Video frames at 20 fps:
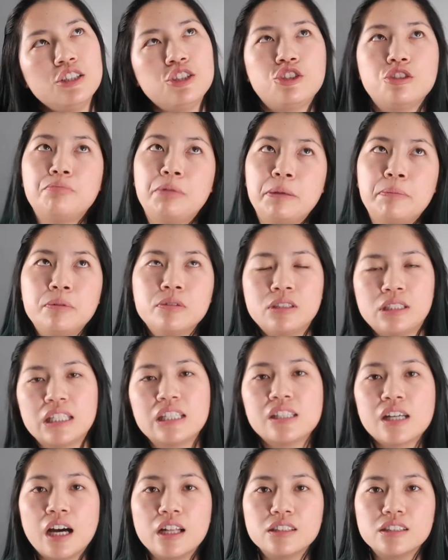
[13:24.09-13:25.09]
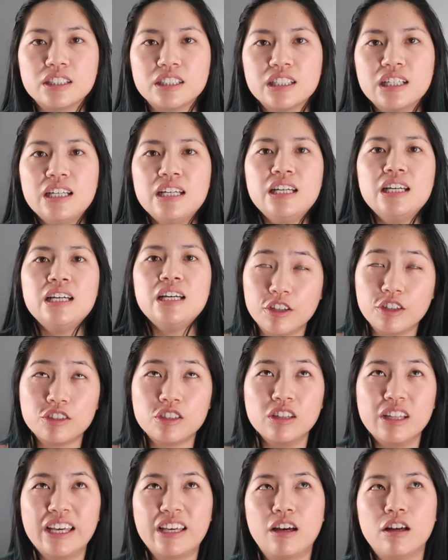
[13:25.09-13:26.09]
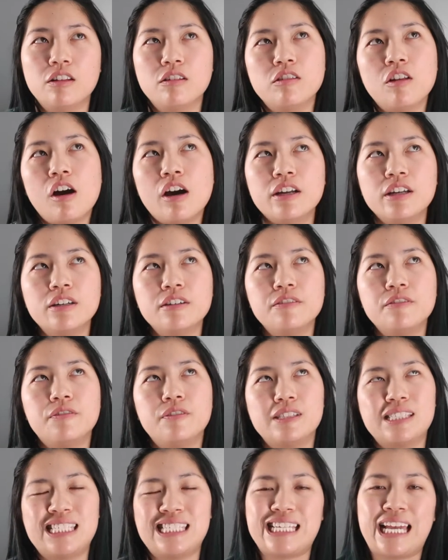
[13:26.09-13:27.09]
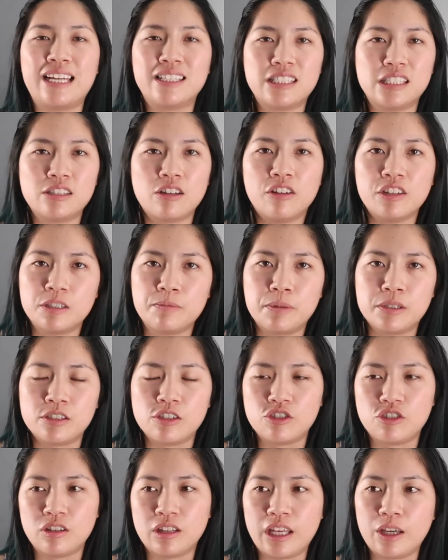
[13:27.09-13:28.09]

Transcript: Do people see color? There's like a lot of stances on this position.